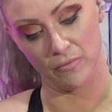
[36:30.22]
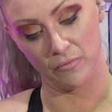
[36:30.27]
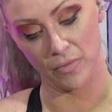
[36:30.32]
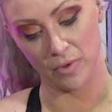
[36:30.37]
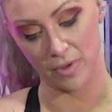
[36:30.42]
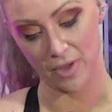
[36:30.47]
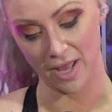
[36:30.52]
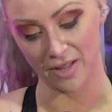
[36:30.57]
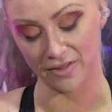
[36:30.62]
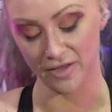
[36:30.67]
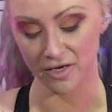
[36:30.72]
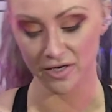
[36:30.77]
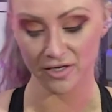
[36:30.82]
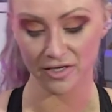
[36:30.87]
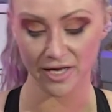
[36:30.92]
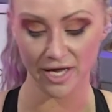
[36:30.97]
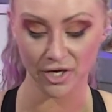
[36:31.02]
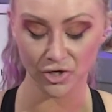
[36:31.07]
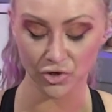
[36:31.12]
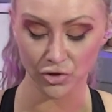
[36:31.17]
at the end of the
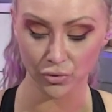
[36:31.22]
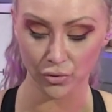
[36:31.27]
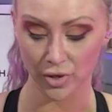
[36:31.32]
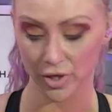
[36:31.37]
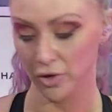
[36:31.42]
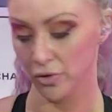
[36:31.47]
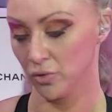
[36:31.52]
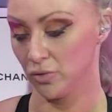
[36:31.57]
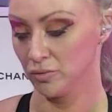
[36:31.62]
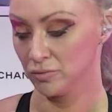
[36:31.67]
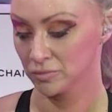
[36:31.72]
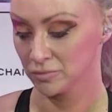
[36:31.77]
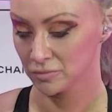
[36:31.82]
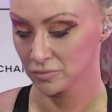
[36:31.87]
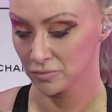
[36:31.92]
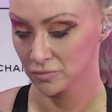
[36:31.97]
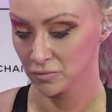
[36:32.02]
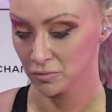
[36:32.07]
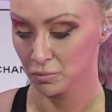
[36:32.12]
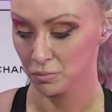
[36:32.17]
day, do you
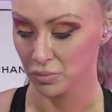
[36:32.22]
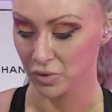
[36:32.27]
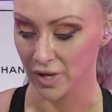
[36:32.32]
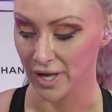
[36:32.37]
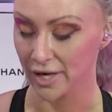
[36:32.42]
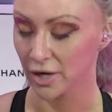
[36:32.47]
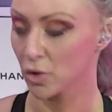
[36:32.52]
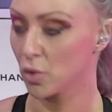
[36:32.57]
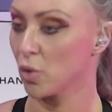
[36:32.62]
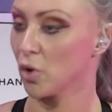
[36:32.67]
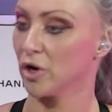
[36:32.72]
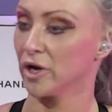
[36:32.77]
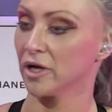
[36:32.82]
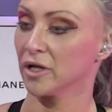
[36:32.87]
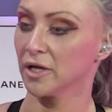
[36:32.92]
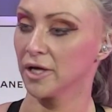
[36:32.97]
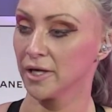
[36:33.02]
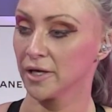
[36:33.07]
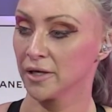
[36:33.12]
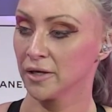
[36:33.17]
plan
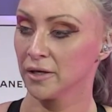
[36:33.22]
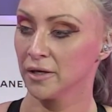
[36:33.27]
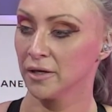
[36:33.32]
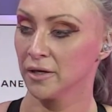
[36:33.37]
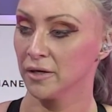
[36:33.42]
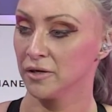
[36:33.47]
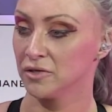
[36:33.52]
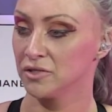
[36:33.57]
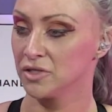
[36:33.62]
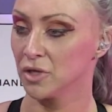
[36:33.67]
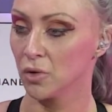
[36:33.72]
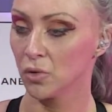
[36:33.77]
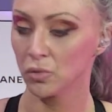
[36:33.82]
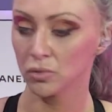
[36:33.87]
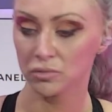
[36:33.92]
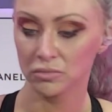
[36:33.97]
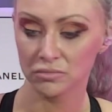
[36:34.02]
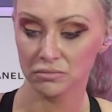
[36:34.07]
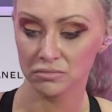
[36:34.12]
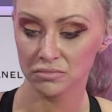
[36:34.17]
accordingly. Don't
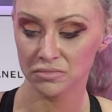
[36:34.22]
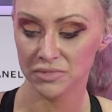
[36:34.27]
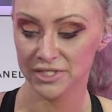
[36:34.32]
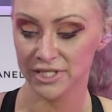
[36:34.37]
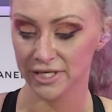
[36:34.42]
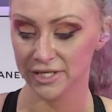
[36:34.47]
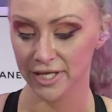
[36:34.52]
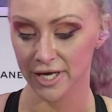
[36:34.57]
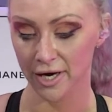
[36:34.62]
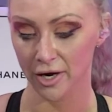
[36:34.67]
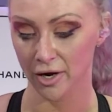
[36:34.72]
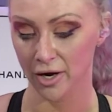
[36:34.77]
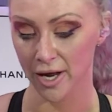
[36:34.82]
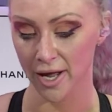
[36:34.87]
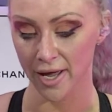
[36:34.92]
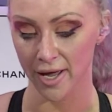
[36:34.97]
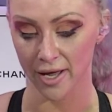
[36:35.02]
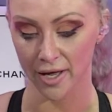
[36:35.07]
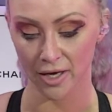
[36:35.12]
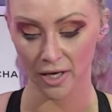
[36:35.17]
sit there
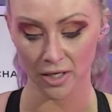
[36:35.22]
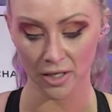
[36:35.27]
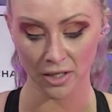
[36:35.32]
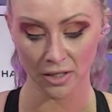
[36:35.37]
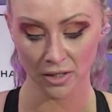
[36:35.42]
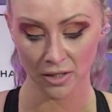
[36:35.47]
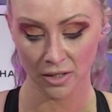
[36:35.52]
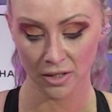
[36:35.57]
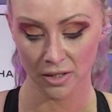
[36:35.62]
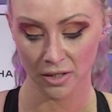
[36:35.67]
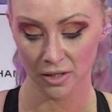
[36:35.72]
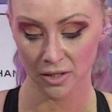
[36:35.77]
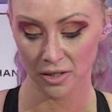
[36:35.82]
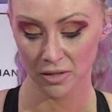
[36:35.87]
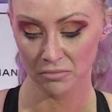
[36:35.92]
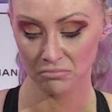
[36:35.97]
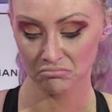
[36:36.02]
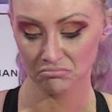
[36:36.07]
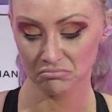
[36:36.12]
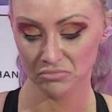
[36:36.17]
and
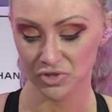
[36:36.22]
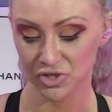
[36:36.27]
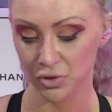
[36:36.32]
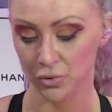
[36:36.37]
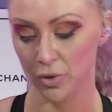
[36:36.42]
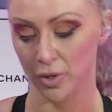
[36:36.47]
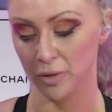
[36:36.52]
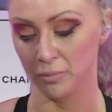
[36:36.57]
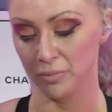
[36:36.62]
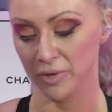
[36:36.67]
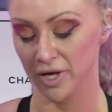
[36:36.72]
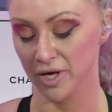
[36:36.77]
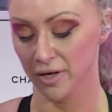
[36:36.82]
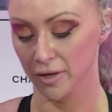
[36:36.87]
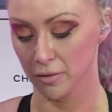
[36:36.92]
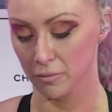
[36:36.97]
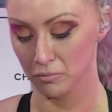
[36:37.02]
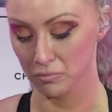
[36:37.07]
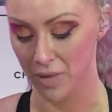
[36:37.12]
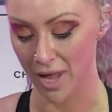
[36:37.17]
do it because
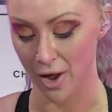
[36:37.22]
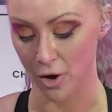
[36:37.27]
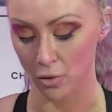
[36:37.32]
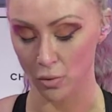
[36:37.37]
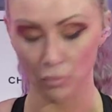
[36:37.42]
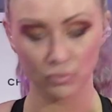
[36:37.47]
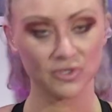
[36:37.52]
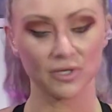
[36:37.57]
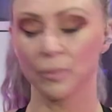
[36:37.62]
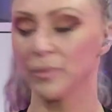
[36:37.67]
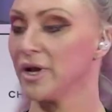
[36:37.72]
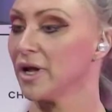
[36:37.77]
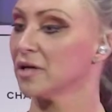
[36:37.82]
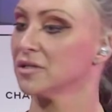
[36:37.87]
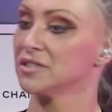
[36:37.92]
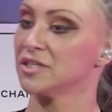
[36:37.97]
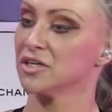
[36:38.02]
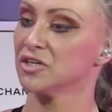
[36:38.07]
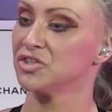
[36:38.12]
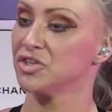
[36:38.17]
how somebody else
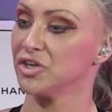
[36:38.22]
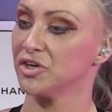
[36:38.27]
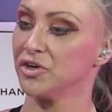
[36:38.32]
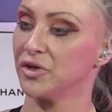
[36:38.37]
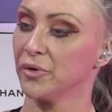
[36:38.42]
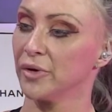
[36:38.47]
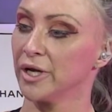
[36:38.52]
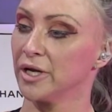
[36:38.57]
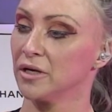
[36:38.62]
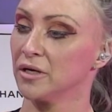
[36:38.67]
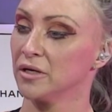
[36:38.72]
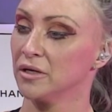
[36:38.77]
tells you to do it.